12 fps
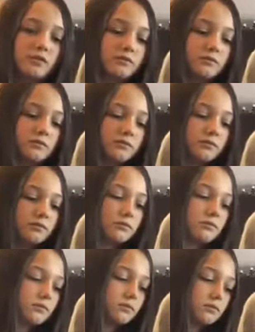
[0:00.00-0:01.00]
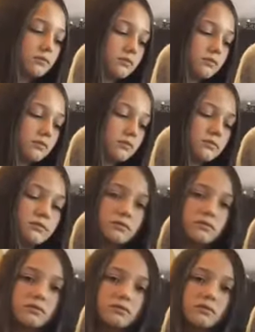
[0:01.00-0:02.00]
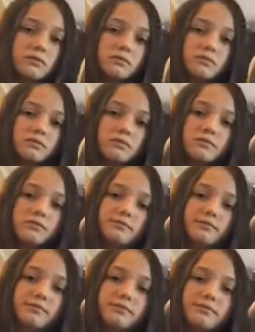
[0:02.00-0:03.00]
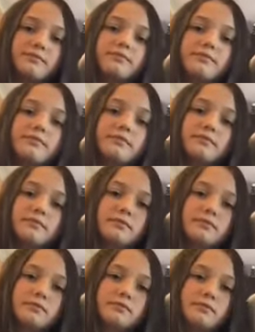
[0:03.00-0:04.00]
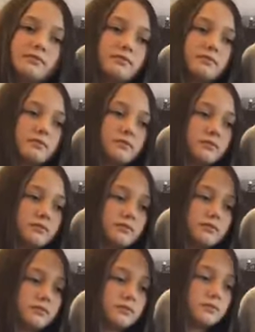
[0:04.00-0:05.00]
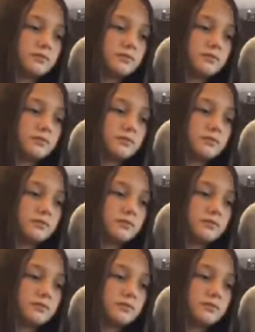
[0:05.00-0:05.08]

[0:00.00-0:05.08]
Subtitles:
This person isn't speaking.